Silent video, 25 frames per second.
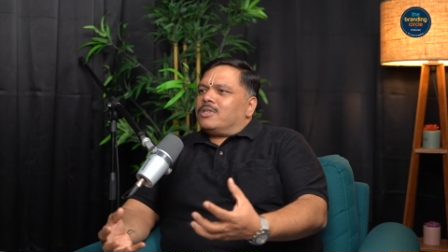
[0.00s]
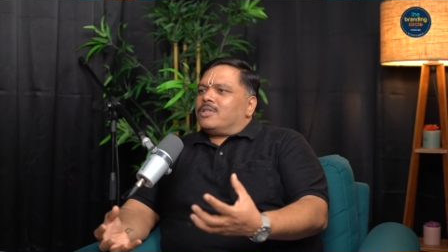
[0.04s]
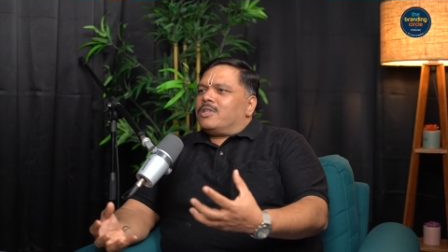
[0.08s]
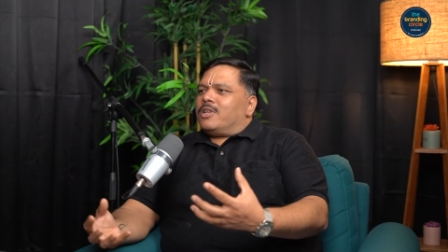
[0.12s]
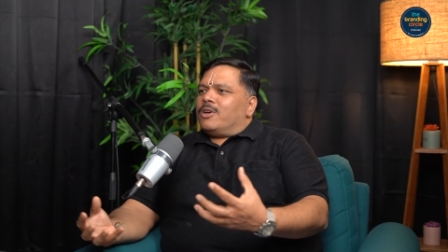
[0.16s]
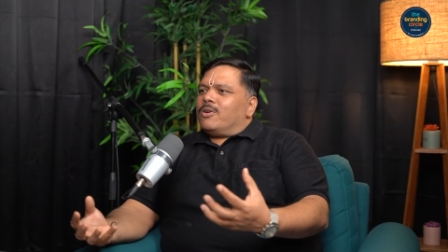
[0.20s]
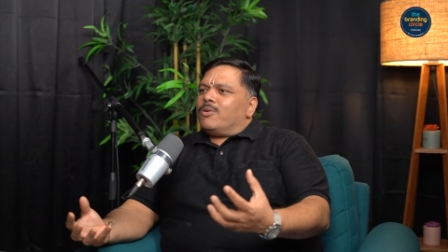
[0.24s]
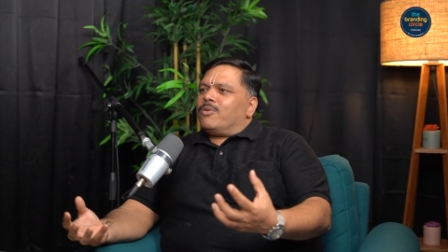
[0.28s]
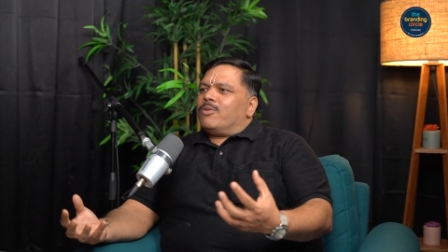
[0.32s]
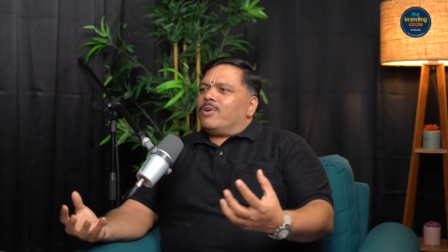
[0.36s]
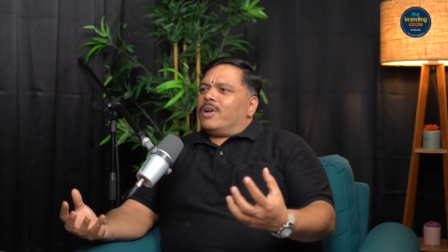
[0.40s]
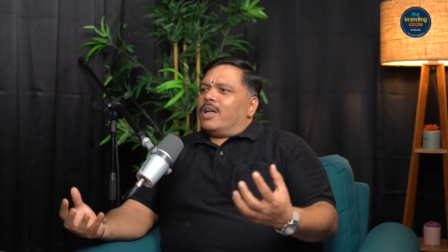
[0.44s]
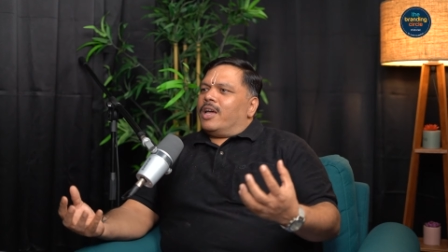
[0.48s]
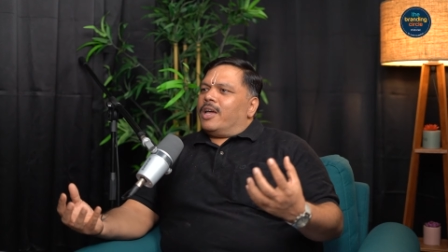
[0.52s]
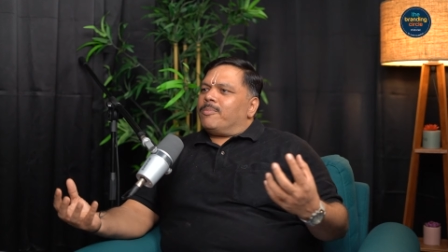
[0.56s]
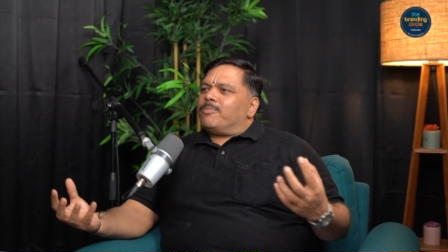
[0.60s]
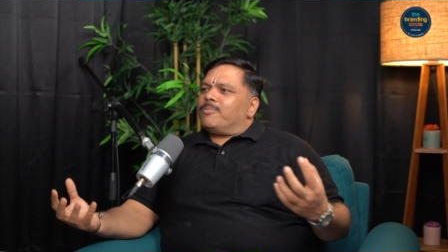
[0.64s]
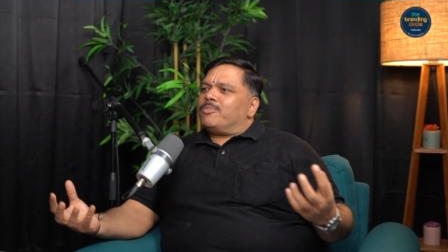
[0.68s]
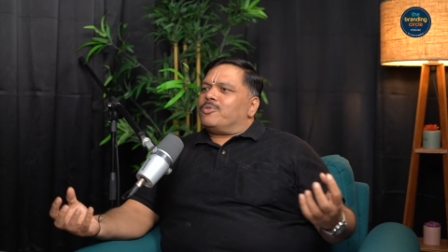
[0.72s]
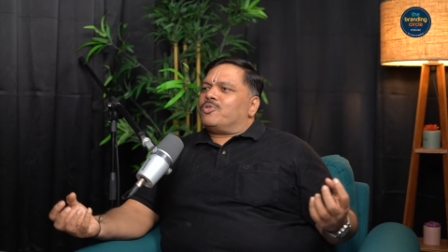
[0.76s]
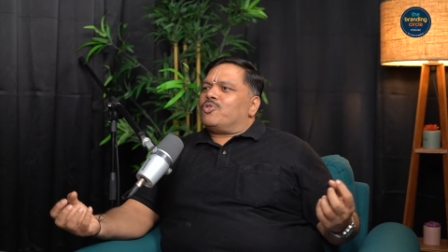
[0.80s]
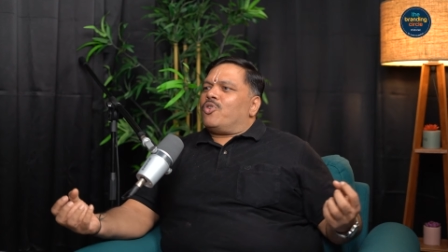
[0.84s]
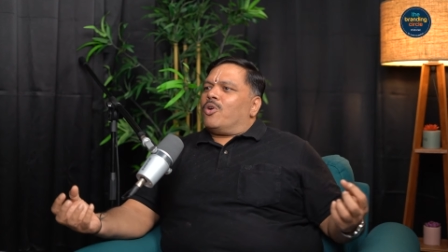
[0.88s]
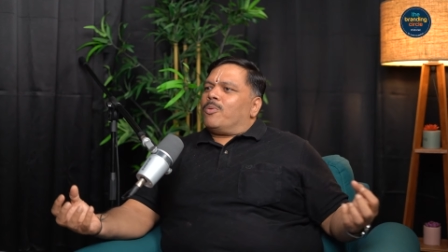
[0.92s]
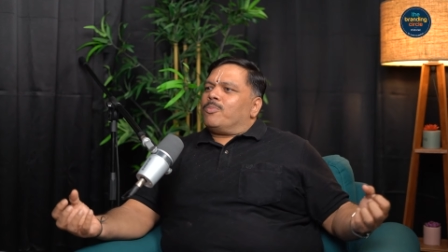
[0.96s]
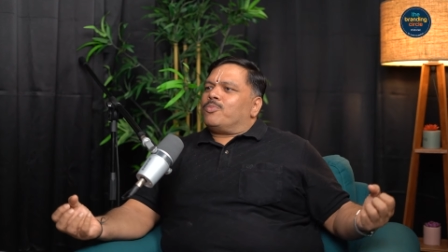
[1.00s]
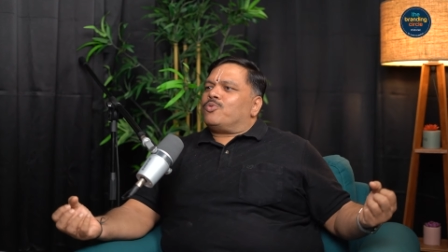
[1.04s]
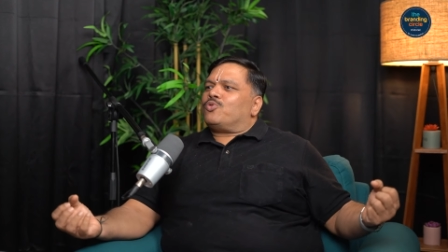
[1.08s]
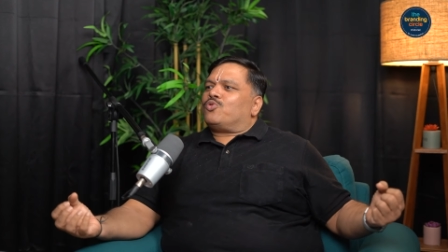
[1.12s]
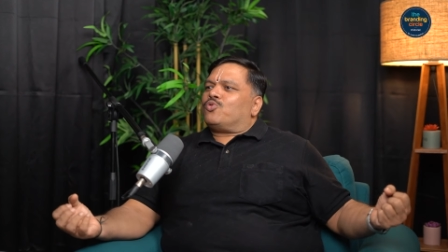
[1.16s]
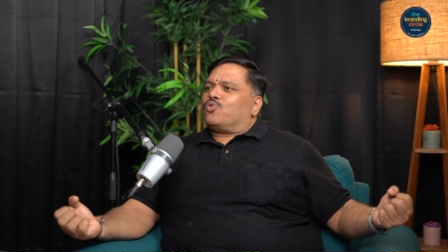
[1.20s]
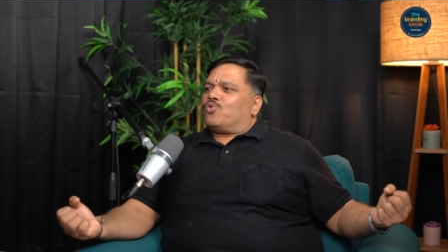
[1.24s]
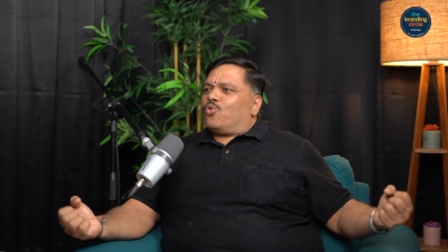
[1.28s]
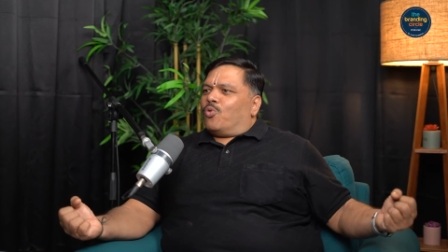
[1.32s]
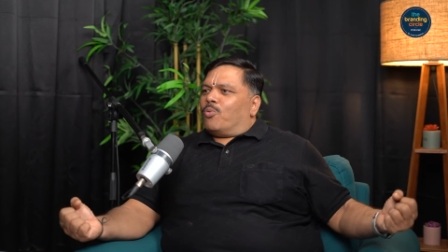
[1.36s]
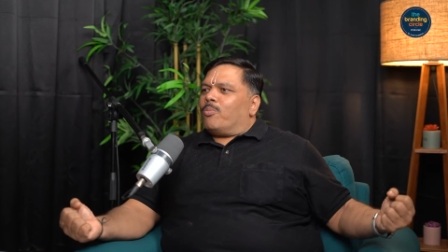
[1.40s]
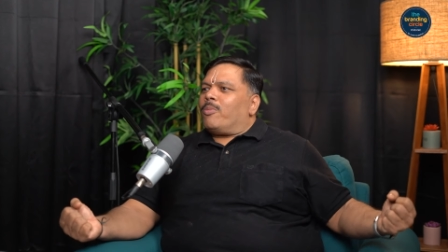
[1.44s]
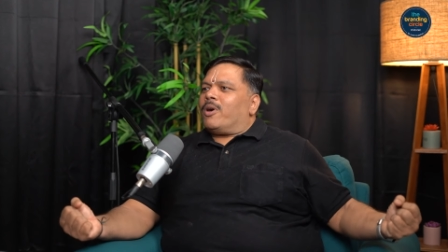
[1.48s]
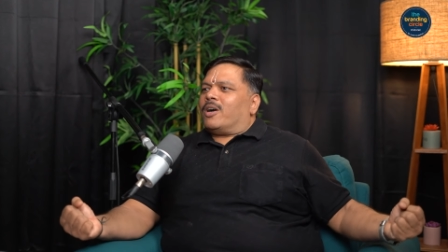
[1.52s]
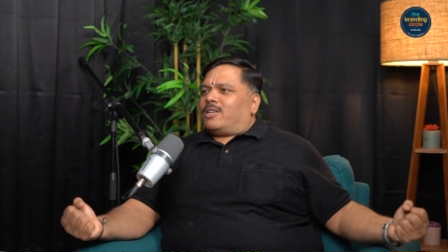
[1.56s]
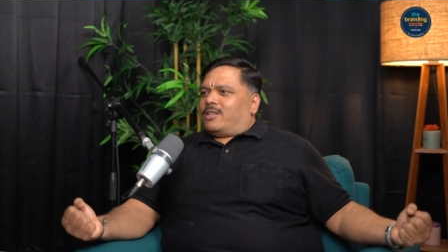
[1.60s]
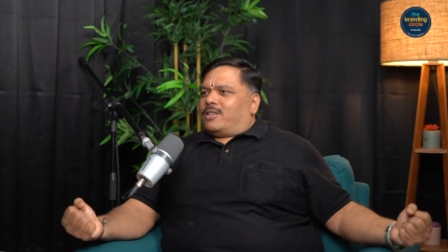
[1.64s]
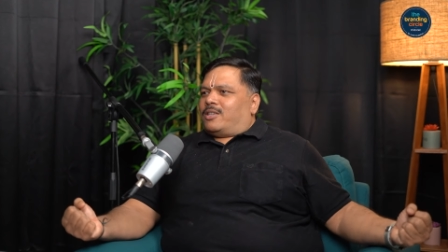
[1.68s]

They could absorb so much.